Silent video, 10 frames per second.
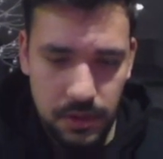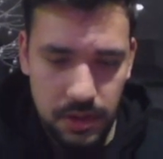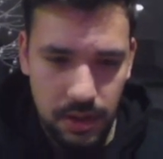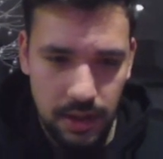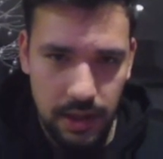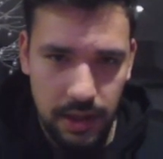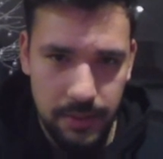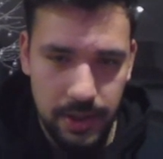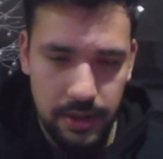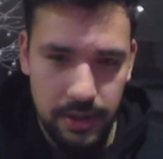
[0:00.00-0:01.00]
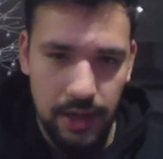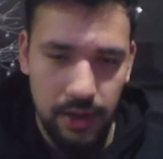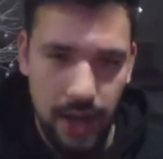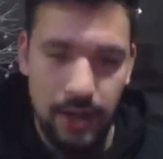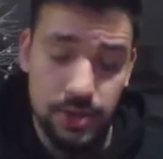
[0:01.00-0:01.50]
But
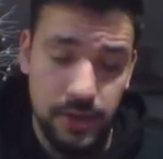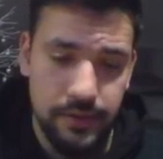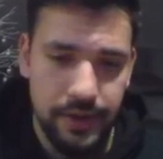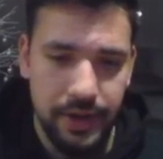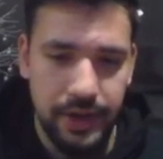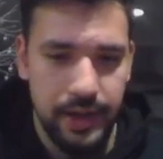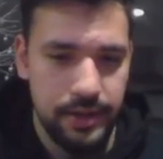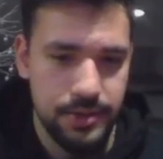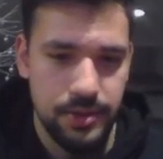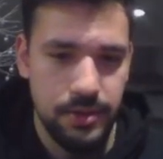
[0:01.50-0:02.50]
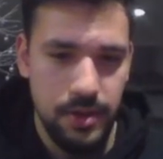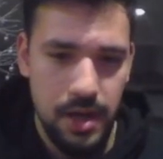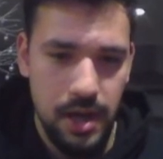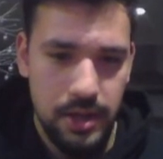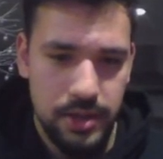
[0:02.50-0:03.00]
I also have a very good hand. So
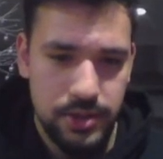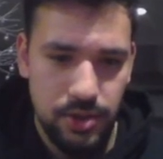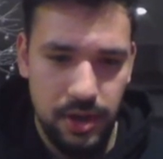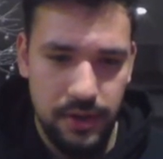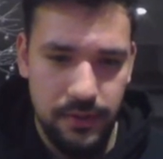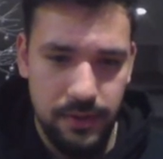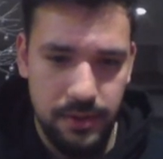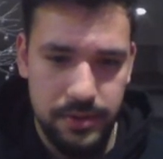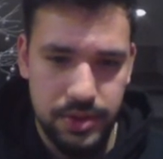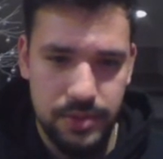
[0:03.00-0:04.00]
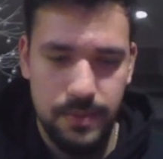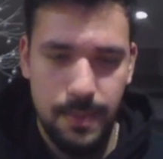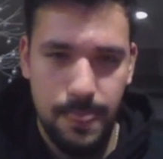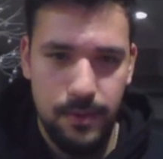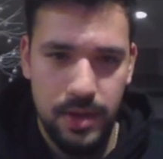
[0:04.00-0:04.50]
starting off with just
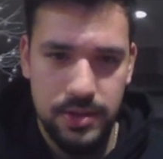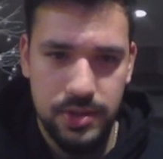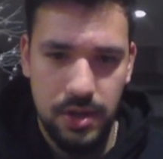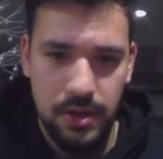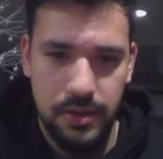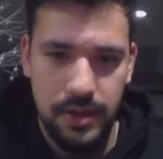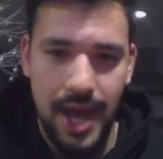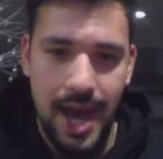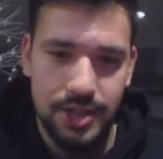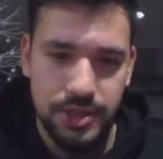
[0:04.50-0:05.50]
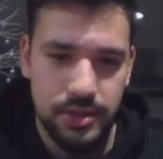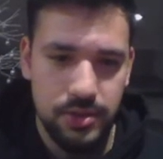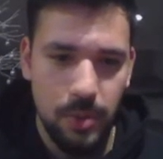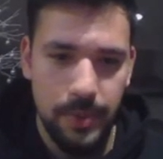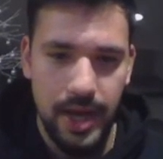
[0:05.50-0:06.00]
Wraithsoth, he Ashes,
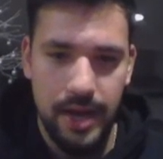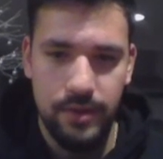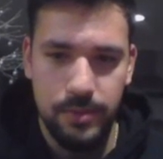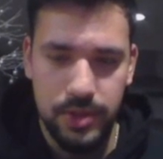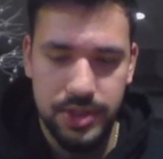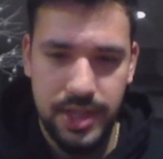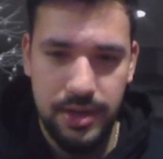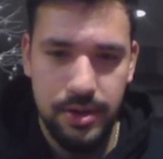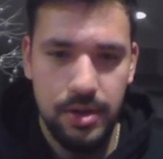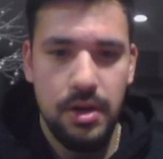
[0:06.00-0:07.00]
hoping to have no more extender,